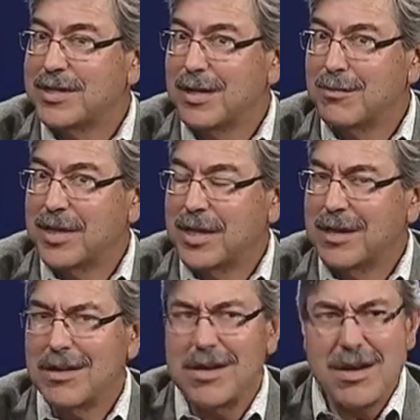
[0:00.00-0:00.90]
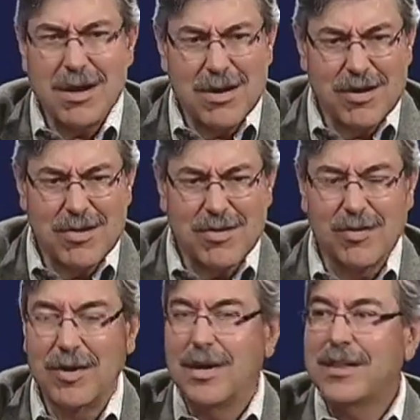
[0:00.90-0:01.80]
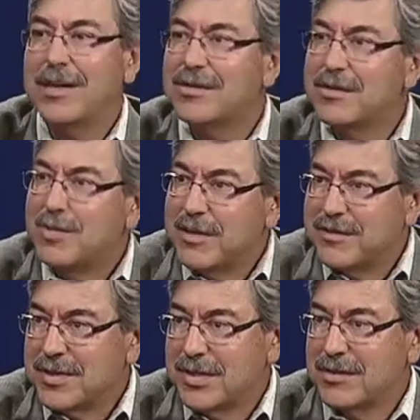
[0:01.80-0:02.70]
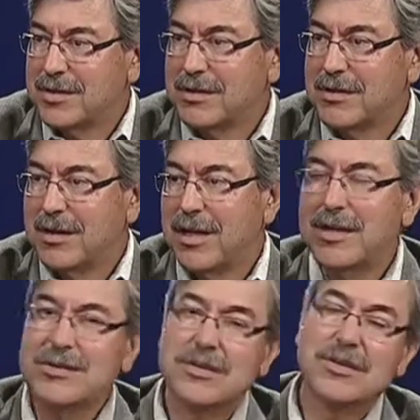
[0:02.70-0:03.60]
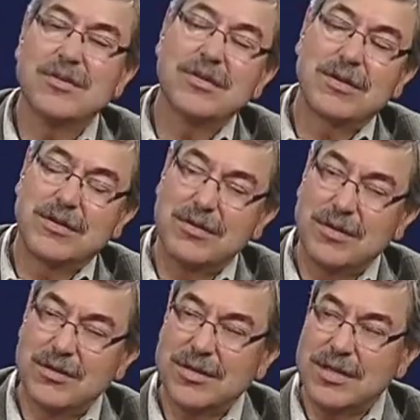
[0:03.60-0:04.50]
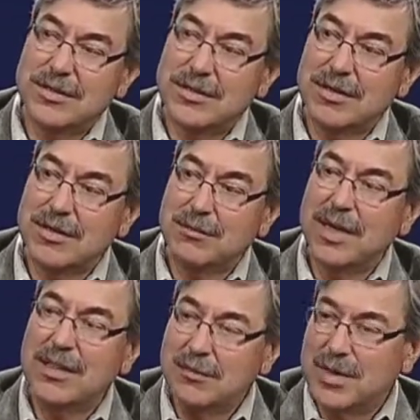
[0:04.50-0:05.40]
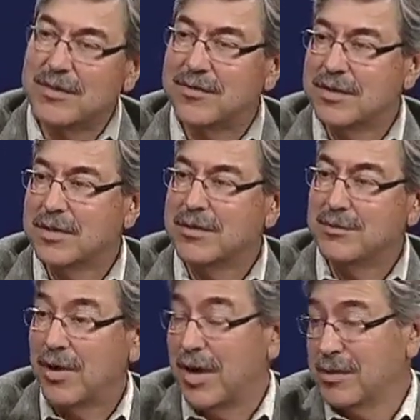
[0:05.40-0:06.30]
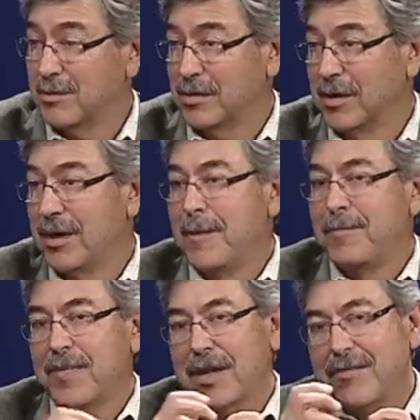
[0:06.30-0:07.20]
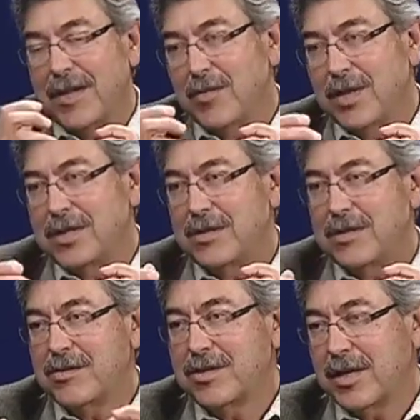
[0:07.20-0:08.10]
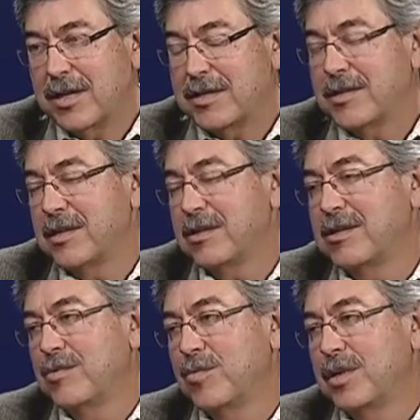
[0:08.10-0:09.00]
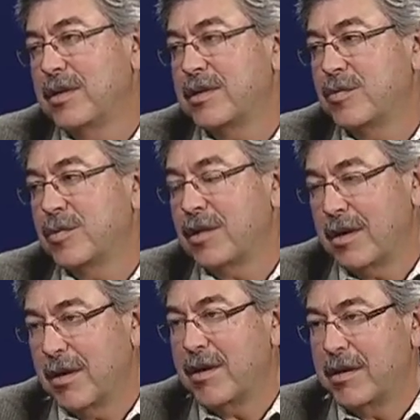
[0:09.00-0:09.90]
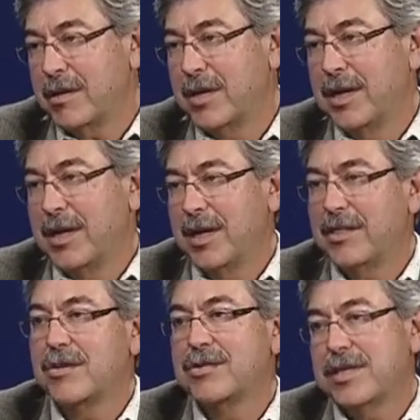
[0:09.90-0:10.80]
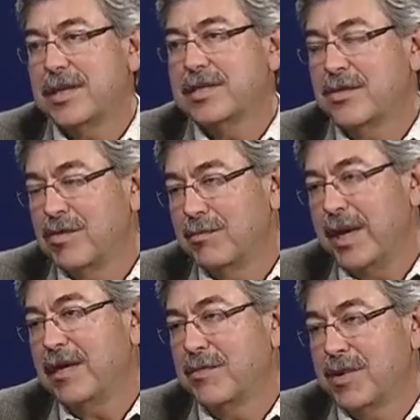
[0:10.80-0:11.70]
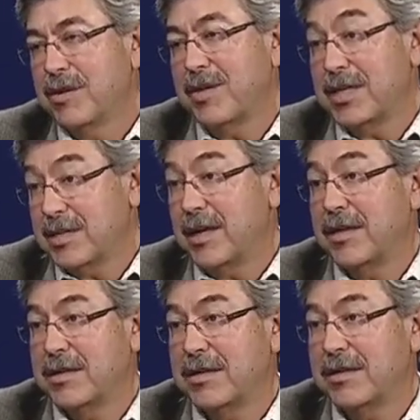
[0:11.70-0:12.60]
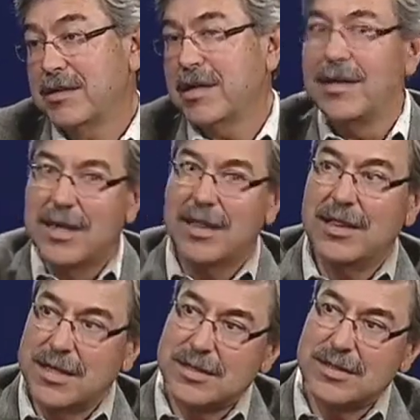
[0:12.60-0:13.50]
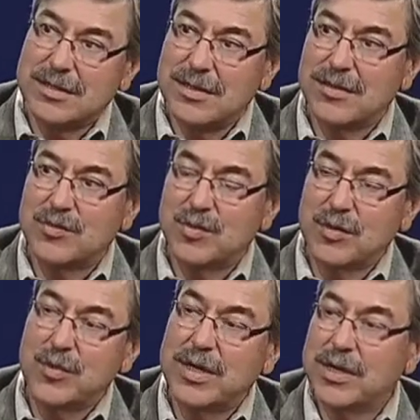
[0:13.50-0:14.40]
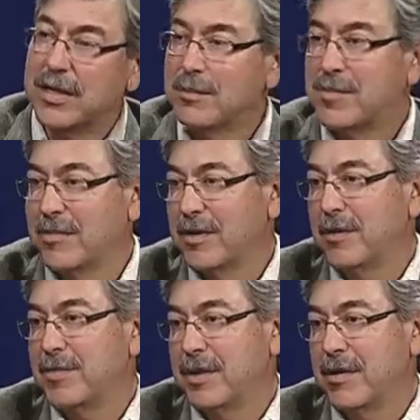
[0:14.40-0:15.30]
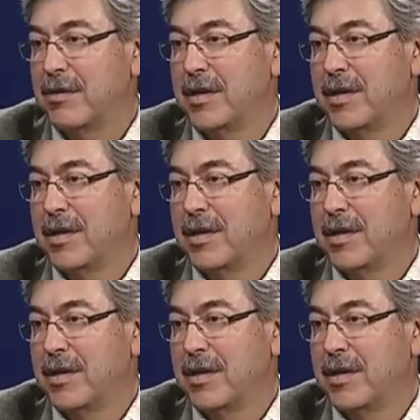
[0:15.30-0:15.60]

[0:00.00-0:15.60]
something. No, they should be a physician, and they should do those things that are going to make the best physician possible. If they want to do science and they're willing to work hard at those things that will make them a great scientist, this is where we can help develop their